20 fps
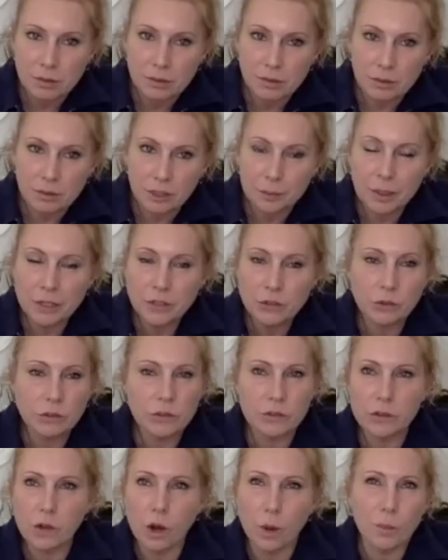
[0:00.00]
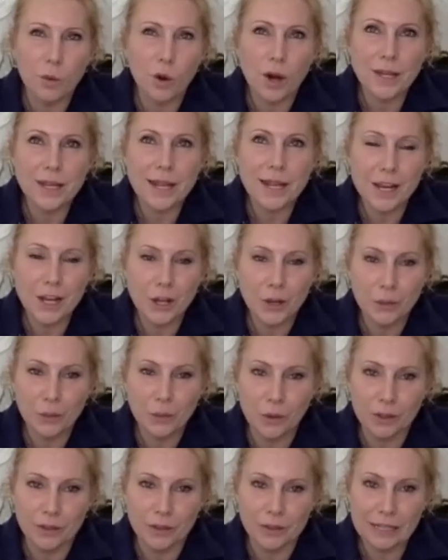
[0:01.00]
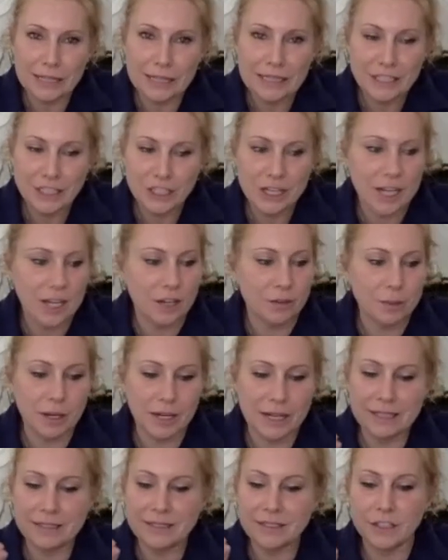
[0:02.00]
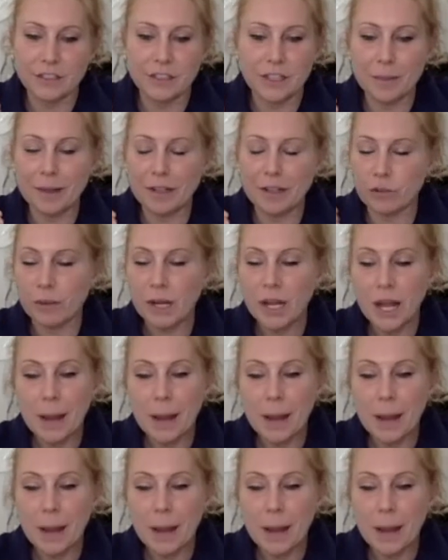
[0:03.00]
My daughter's got a bright yellow one, English yellow by Annie Sloan in her bedroom.